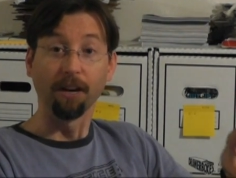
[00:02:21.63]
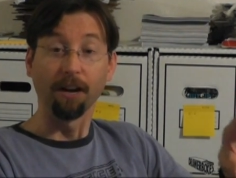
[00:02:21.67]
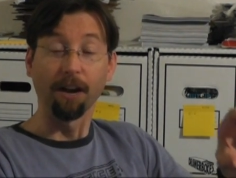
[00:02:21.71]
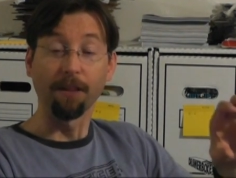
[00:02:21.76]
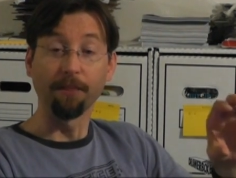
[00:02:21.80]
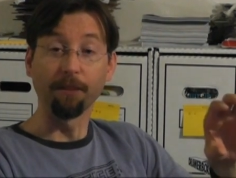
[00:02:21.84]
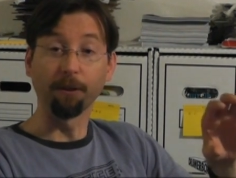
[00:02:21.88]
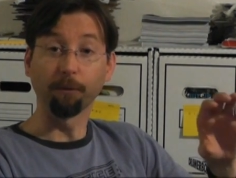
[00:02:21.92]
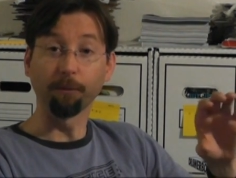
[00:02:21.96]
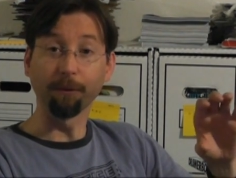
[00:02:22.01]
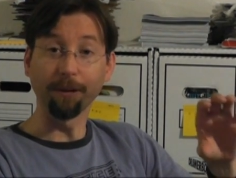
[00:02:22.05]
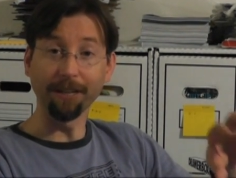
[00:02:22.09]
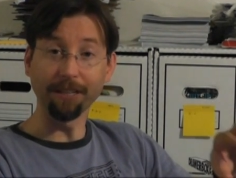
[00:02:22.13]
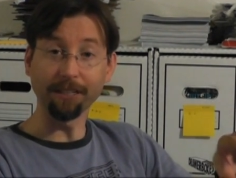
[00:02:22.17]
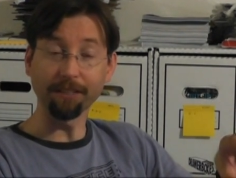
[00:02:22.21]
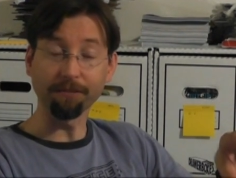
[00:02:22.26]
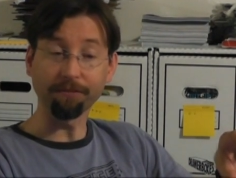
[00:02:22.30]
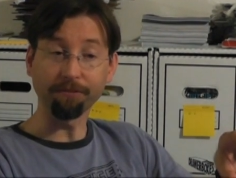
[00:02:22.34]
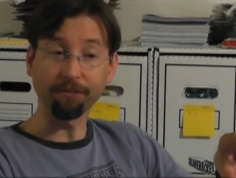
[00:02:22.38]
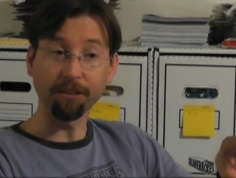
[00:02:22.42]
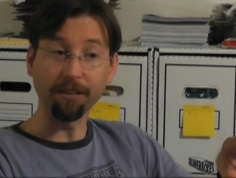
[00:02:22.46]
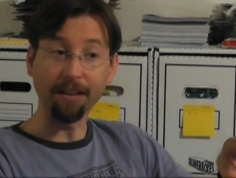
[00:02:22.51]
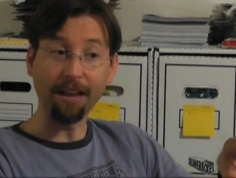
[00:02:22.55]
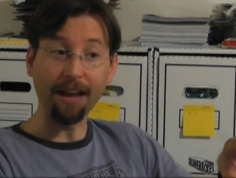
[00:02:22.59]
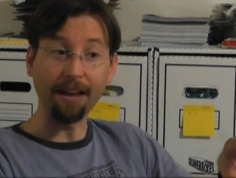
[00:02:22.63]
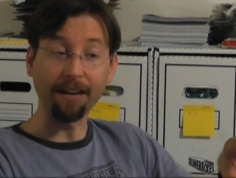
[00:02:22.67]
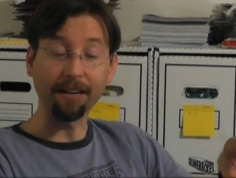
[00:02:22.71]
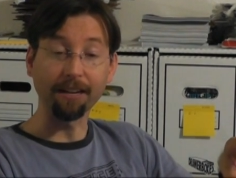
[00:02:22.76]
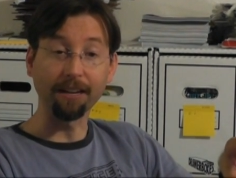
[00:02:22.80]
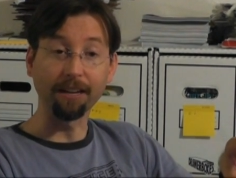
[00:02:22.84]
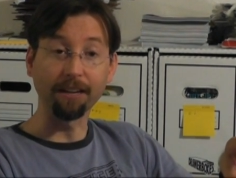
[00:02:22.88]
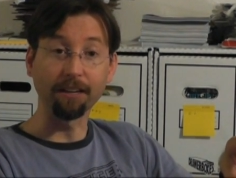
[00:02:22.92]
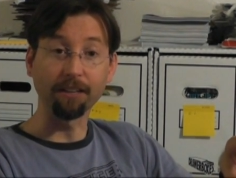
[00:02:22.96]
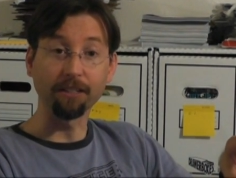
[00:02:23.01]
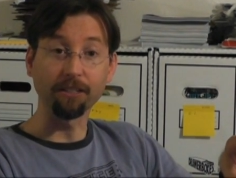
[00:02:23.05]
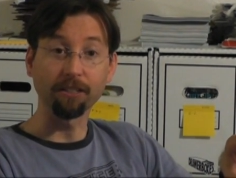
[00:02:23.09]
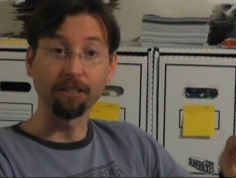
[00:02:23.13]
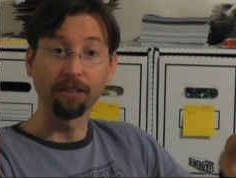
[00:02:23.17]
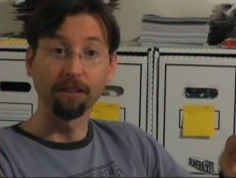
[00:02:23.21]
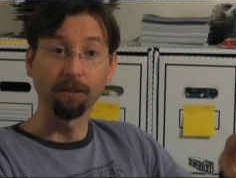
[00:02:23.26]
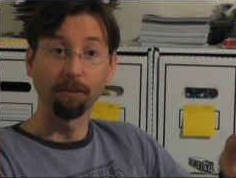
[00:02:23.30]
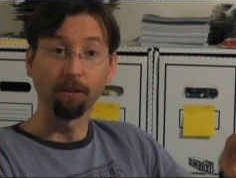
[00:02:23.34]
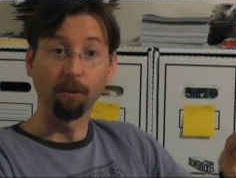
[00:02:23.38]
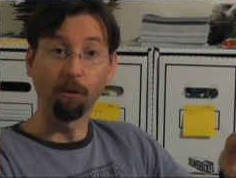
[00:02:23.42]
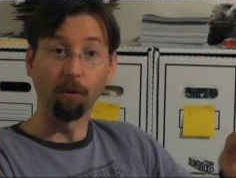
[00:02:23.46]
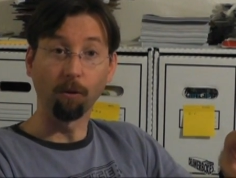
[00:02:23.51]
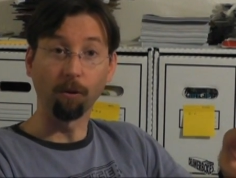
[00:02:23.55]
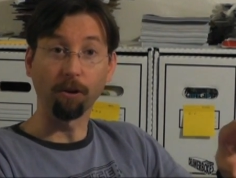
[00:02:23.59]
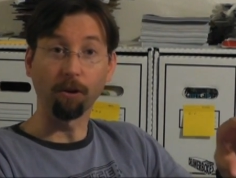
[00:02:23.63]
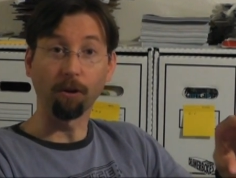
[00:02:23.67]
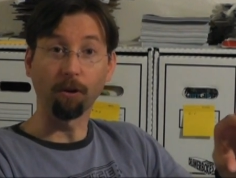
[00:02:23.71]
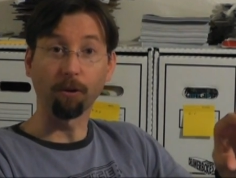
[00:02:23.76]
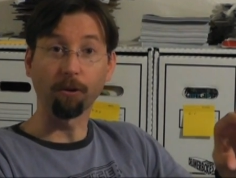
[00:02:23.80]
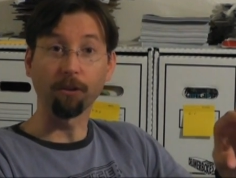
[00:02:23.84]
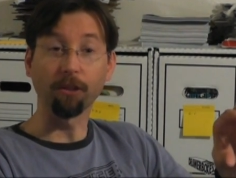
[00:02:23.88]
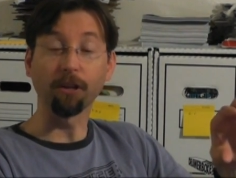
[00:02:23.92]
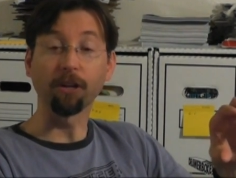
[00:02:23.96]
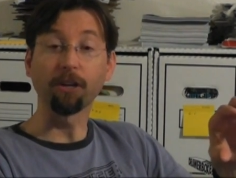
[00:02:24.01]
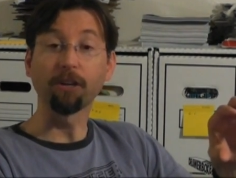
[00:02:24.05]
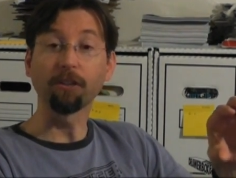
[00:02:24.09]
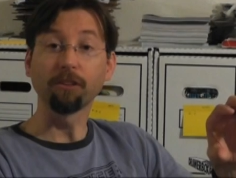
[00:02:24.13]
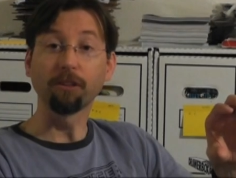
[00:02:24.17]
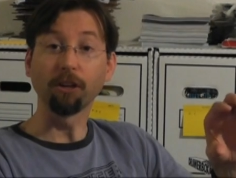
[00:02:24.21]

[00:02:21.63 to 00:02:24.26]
And the reason for that is, or, or the,